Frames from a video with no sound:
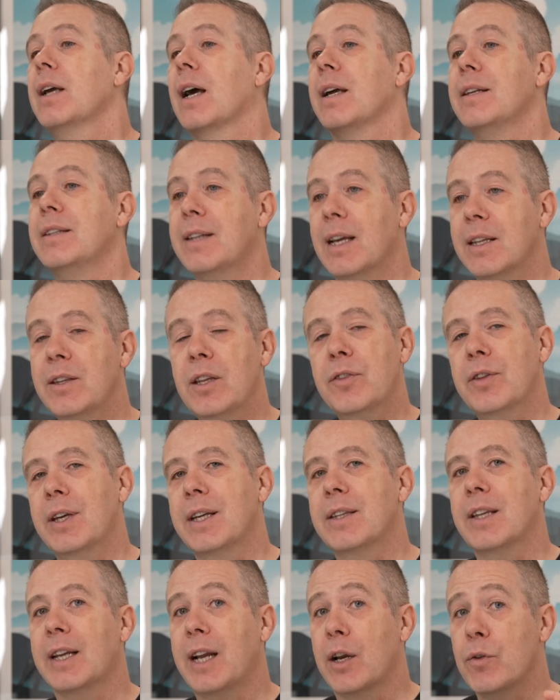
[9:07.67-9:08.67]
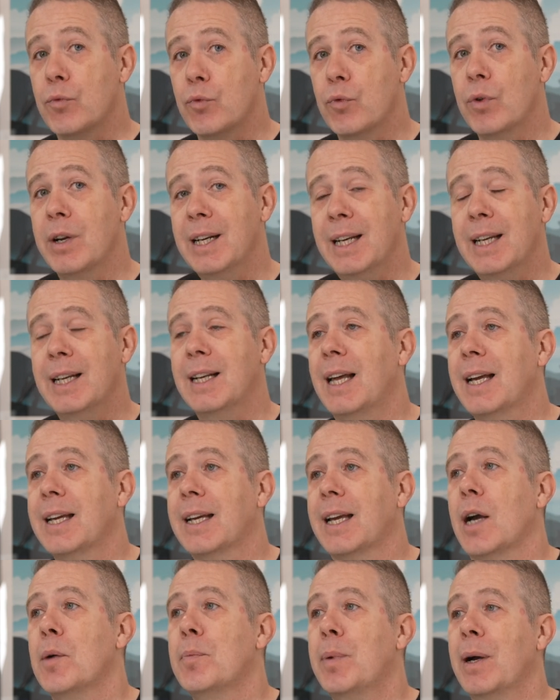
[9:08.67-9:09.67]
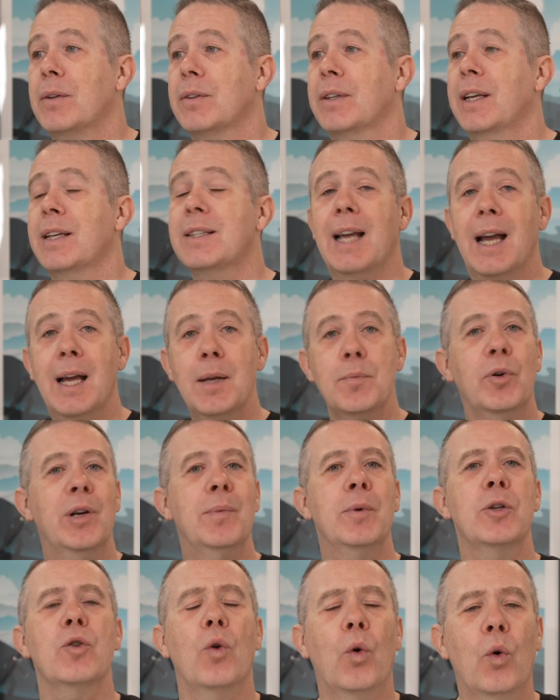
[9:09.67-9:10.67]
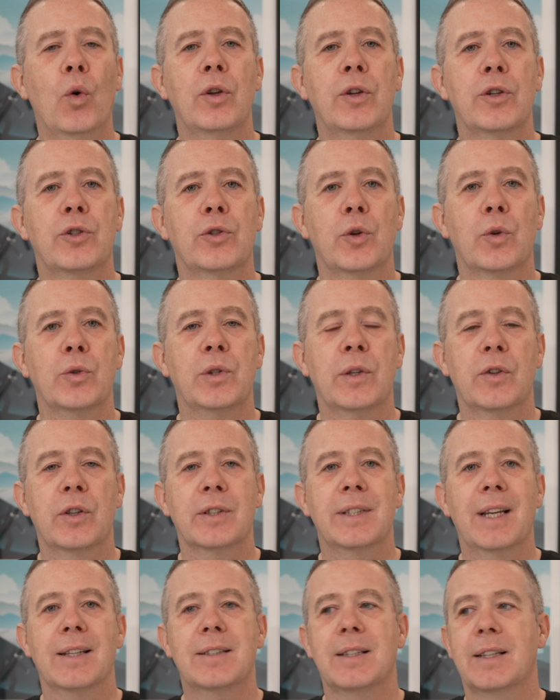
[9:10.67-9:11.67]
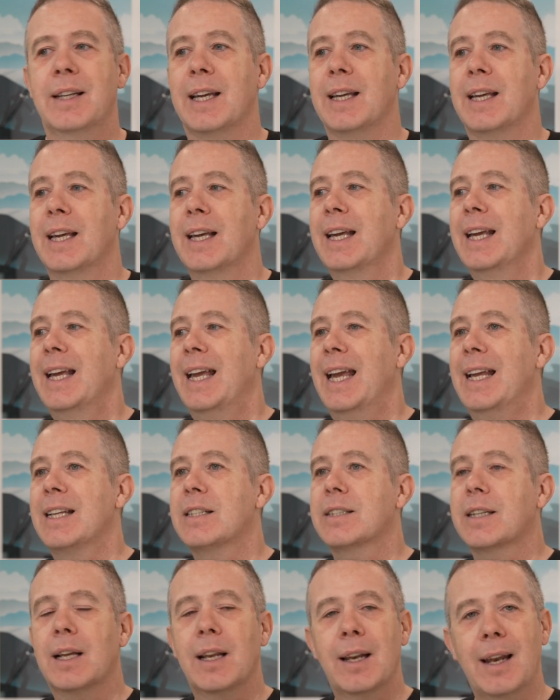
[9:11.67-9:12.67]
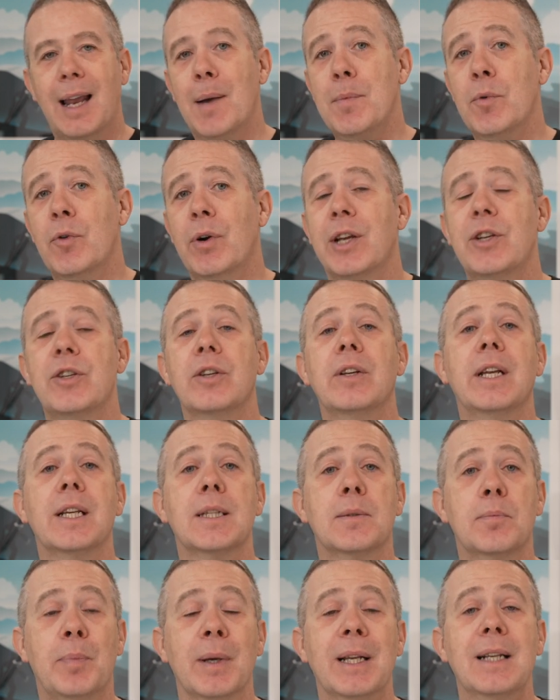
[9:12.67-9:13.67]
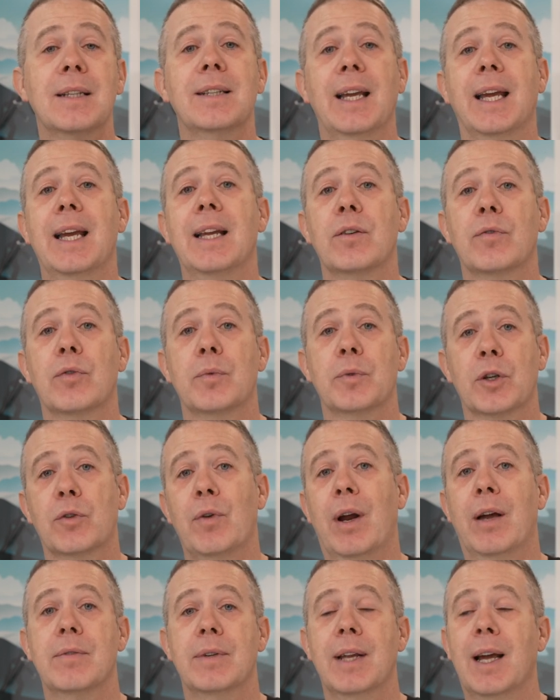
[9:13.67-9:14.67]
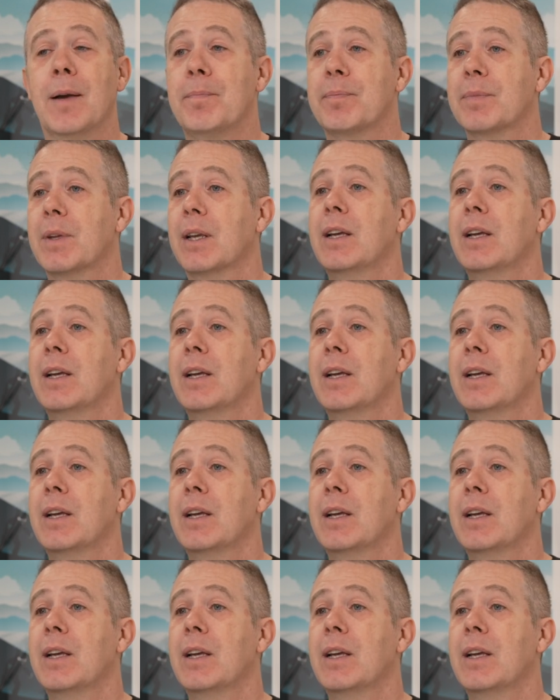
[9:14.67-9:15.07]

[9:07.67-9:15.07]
Another thing that I really like about this and pretty much all the tools you looked at today is collaboration is built in from the ground up.